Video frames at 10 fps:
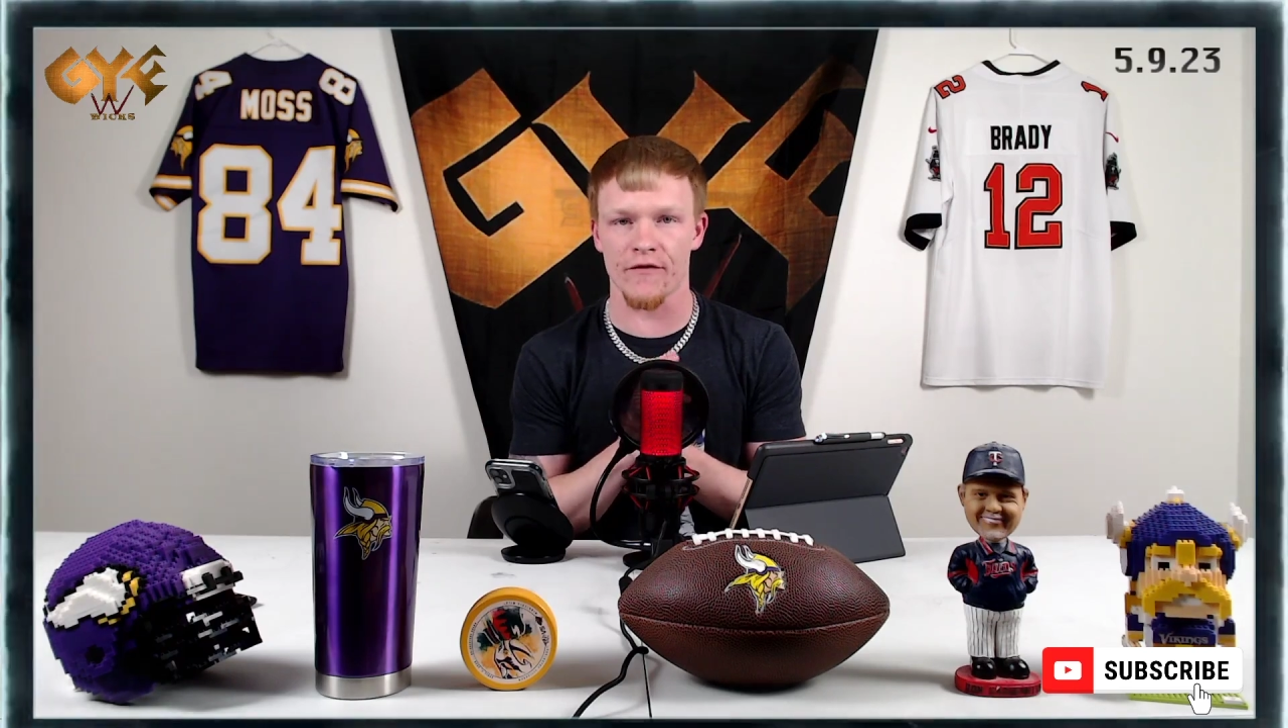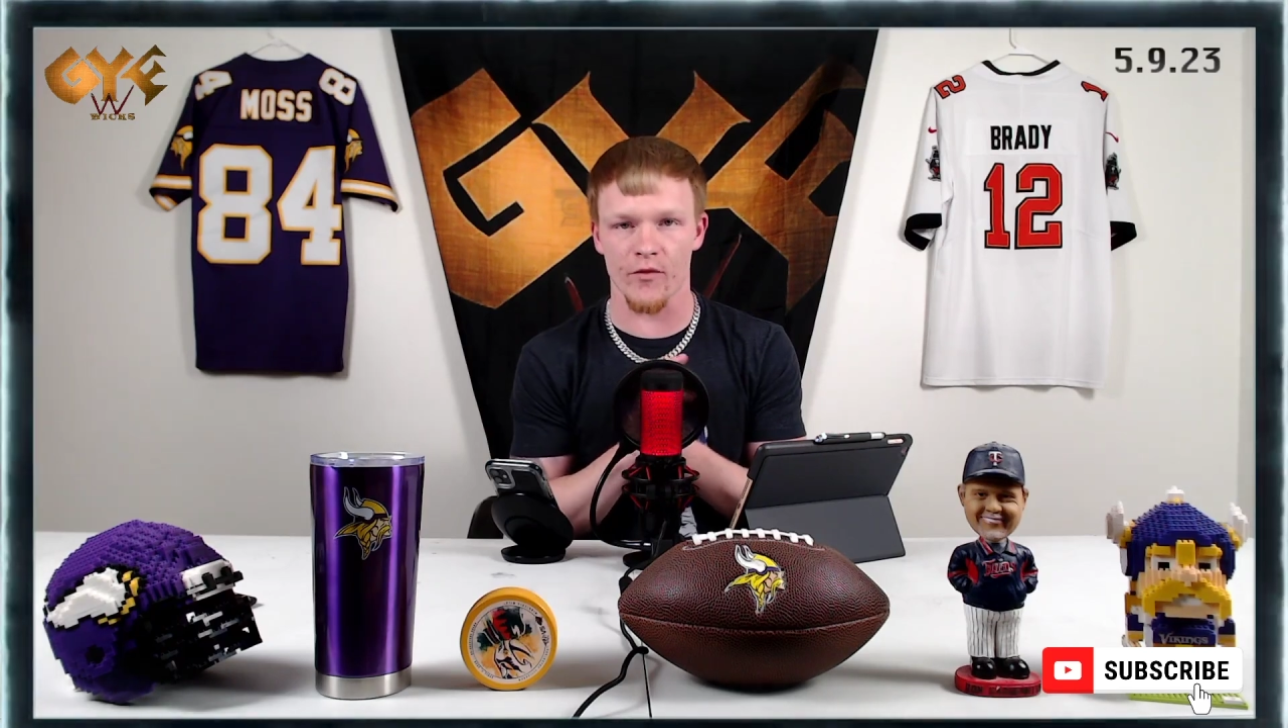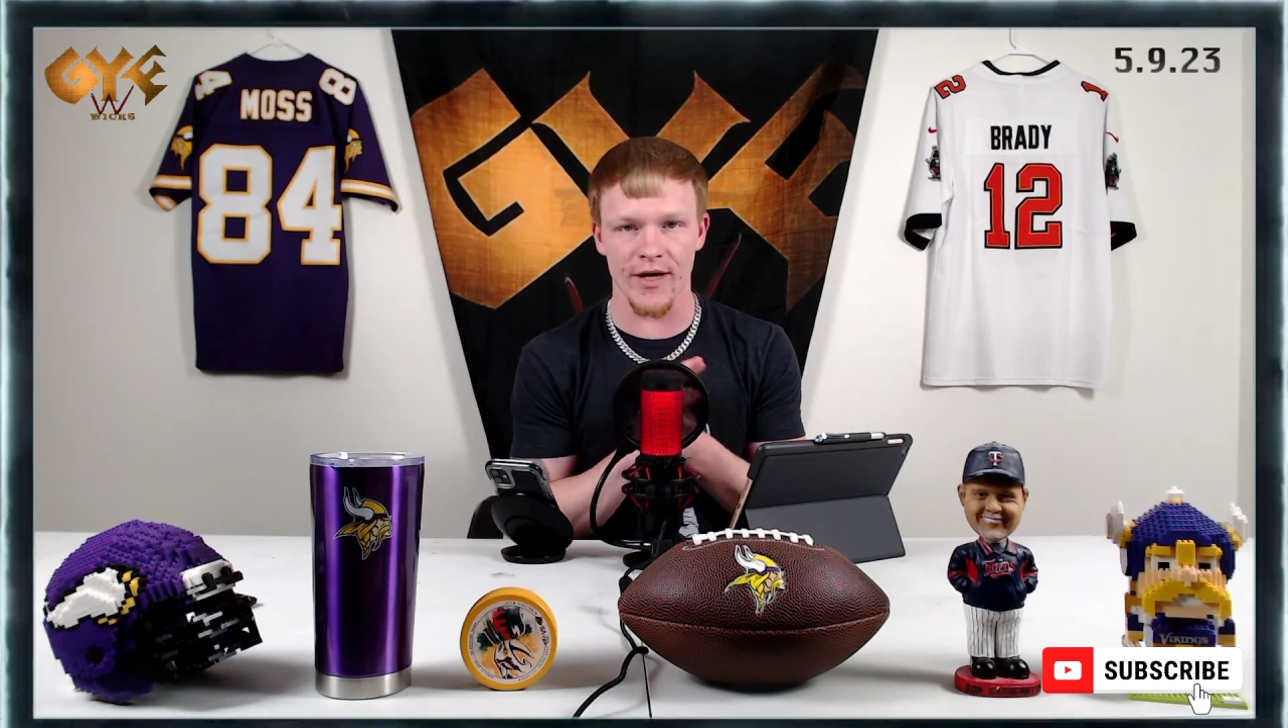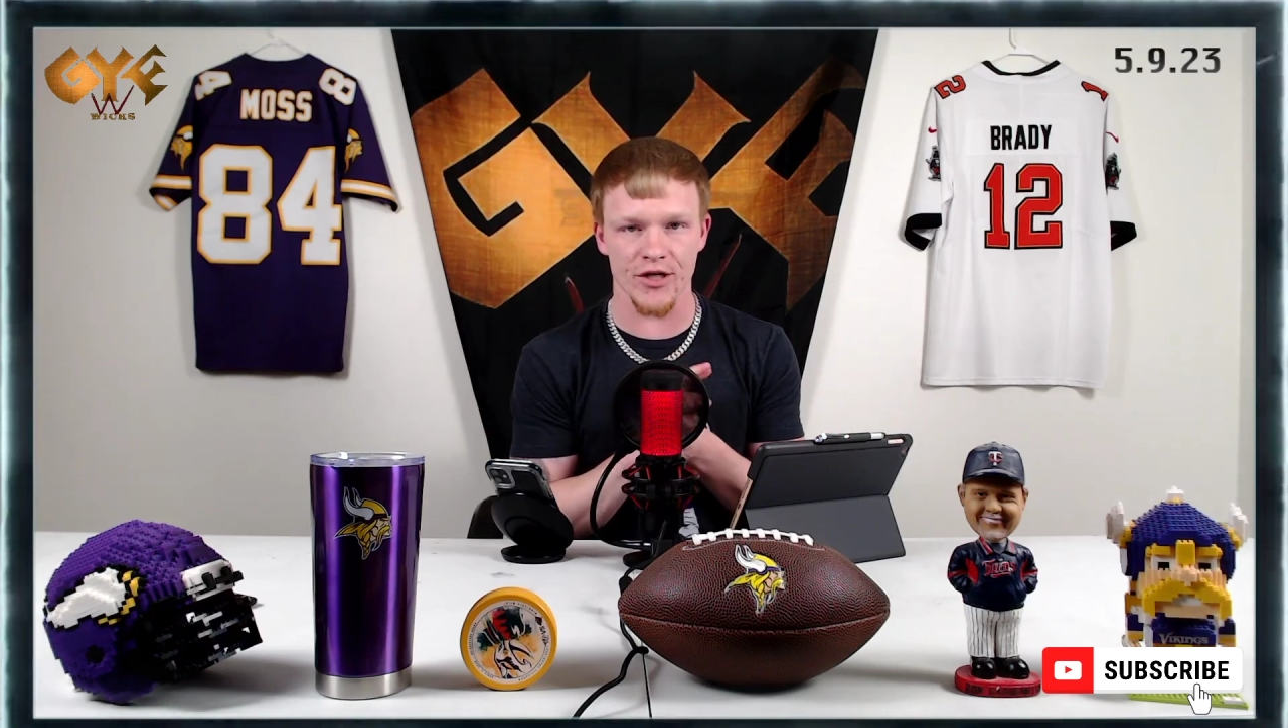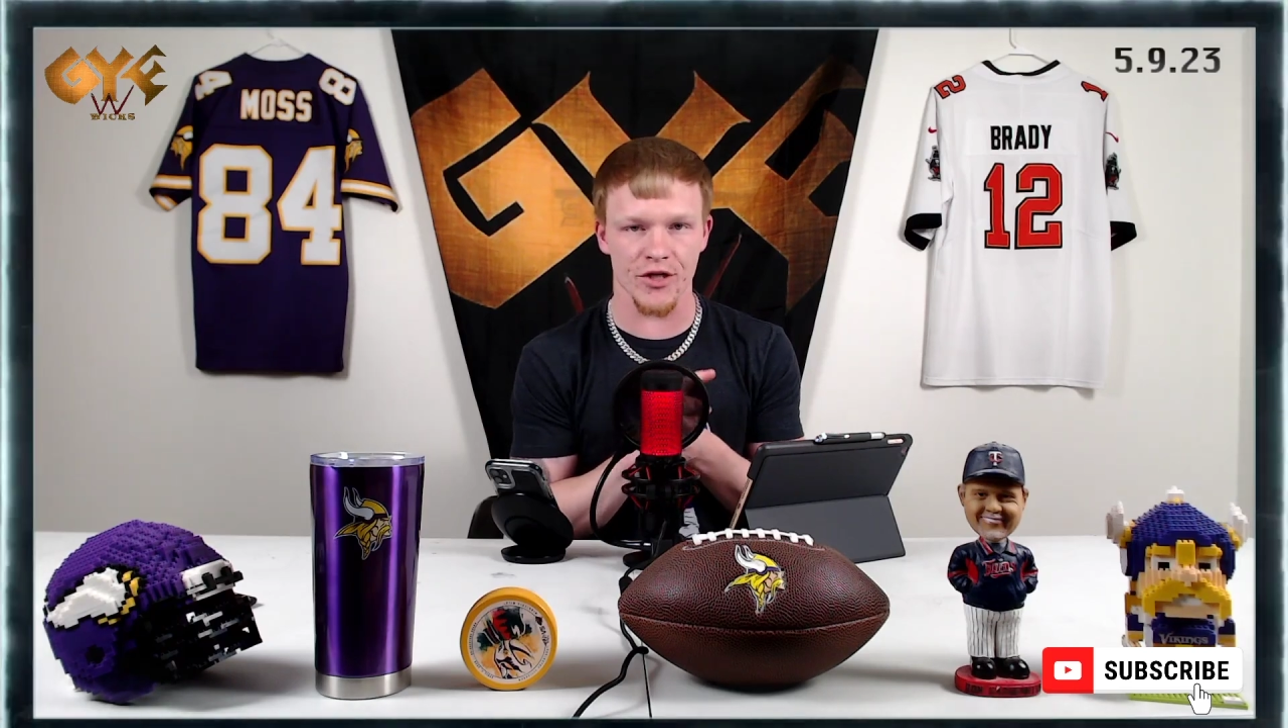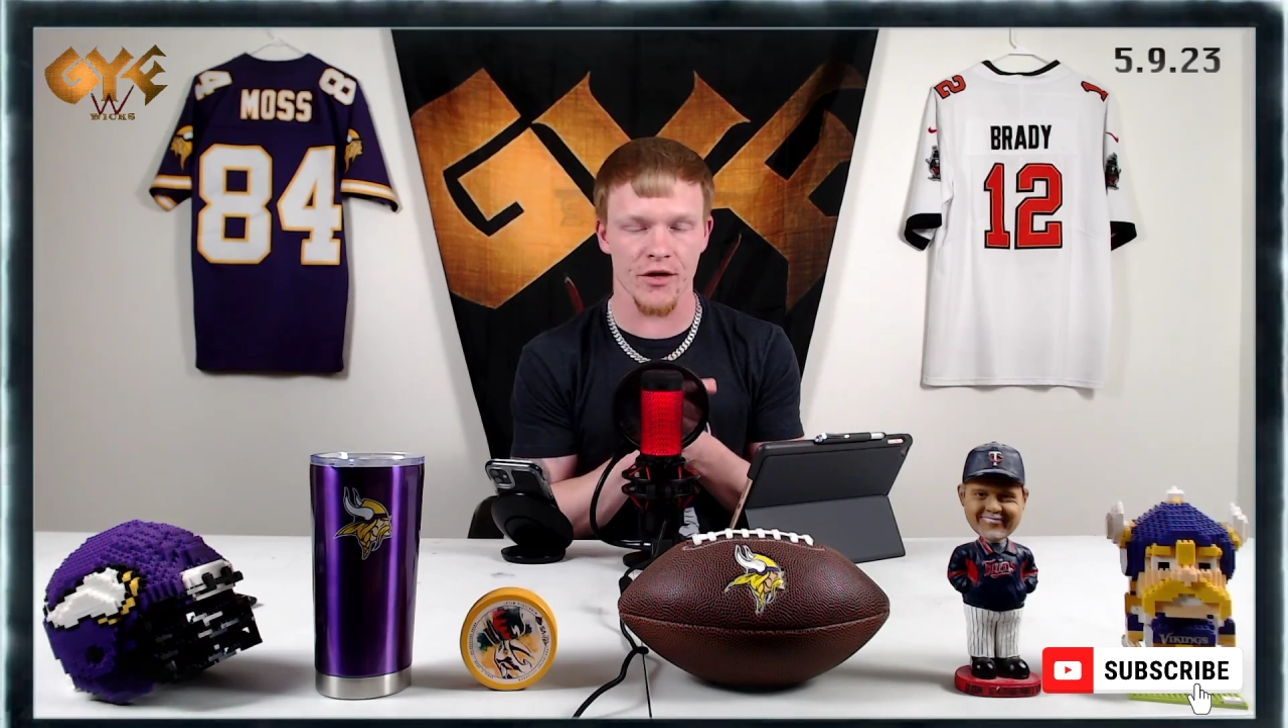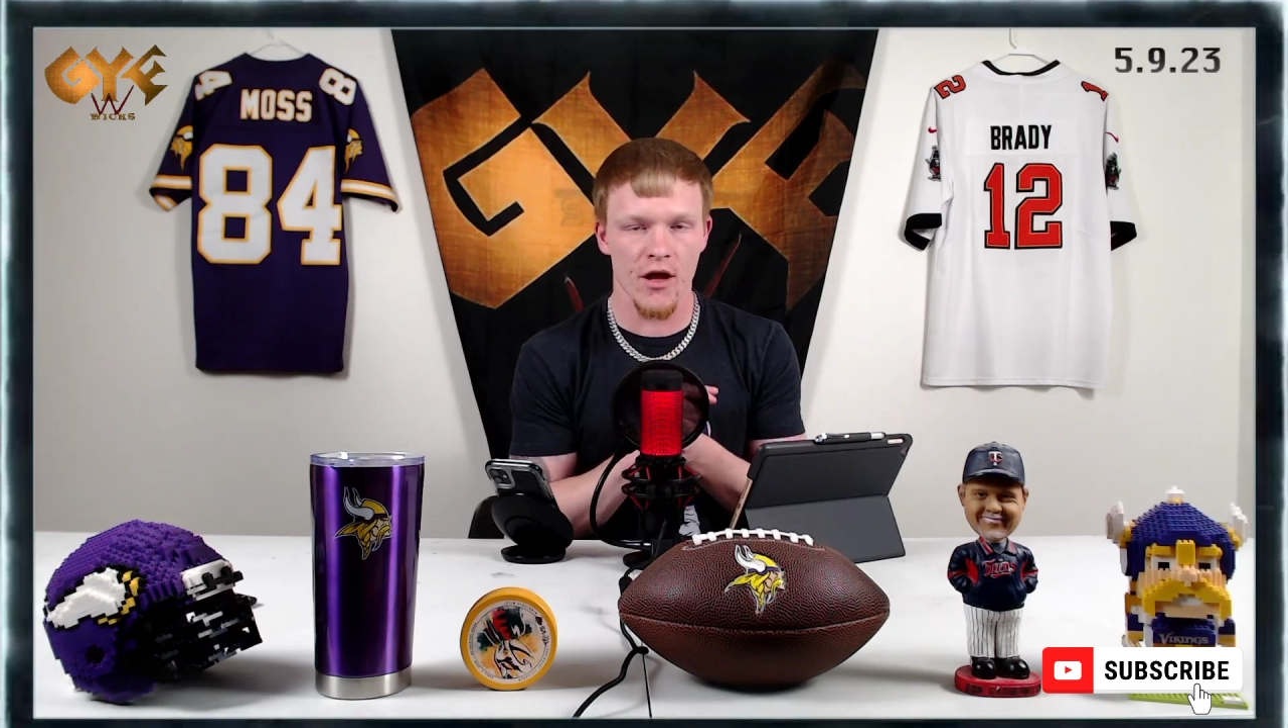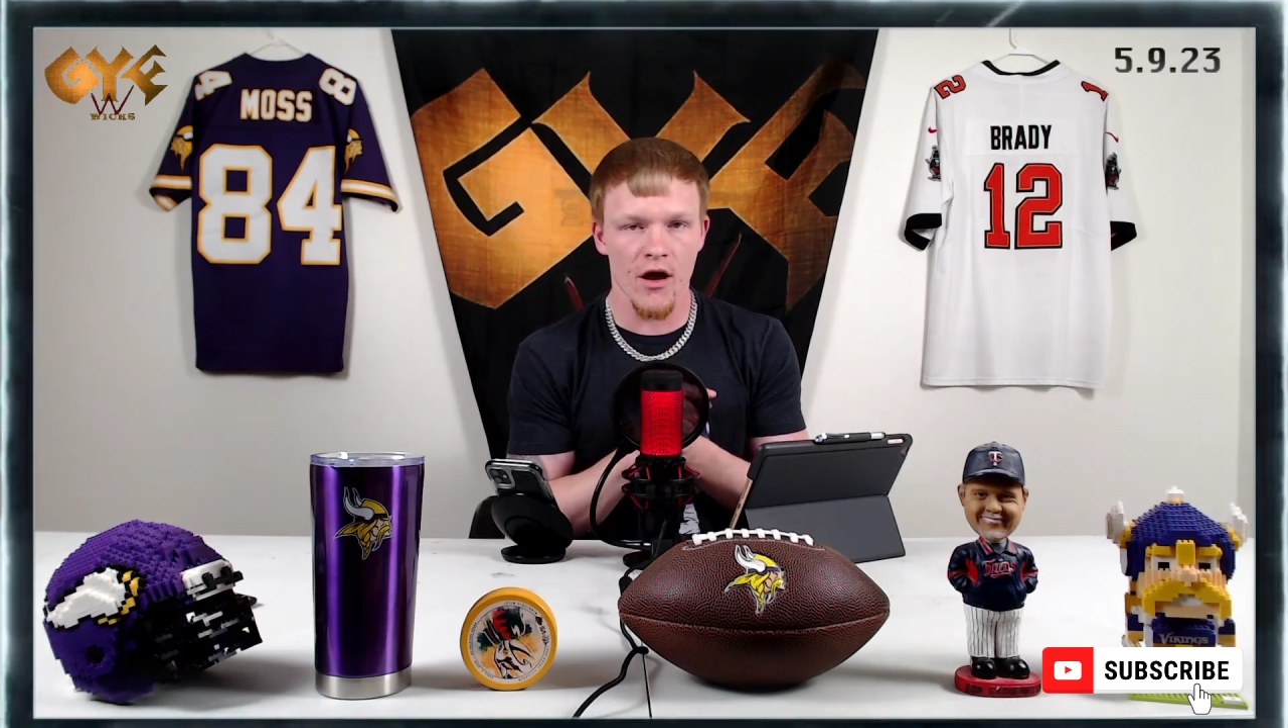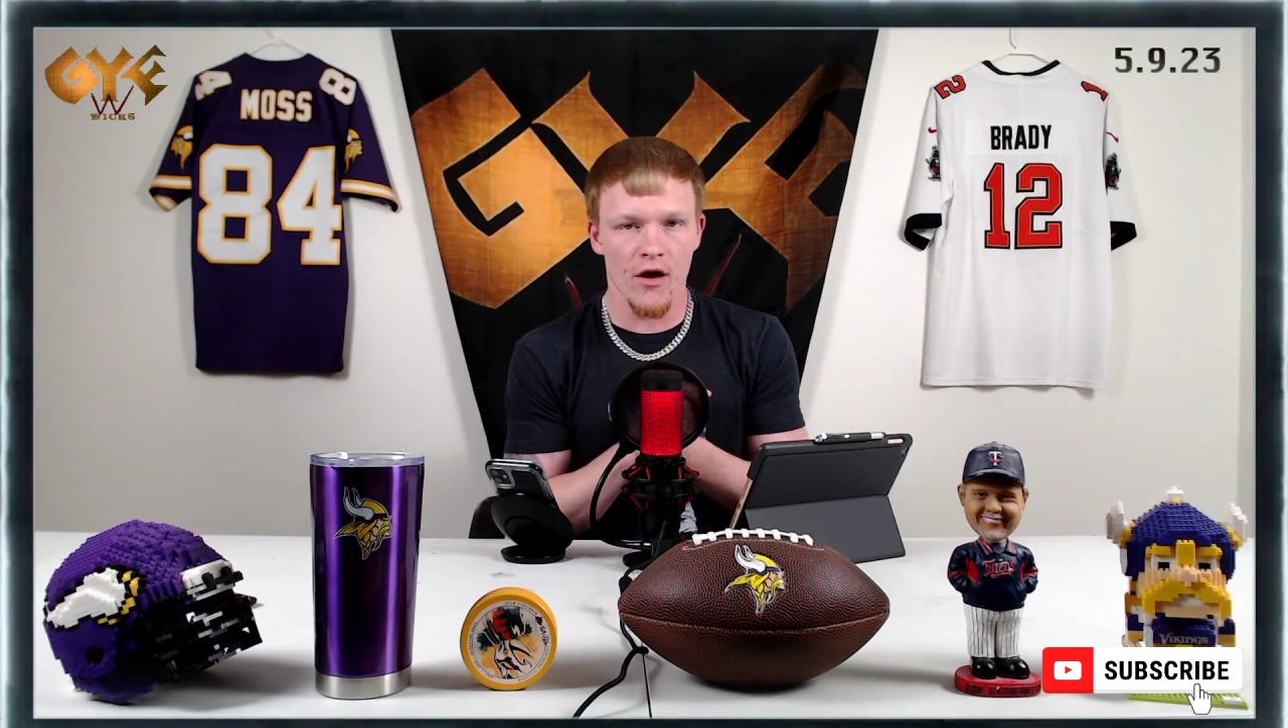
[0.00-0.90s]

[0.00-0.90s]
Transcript: information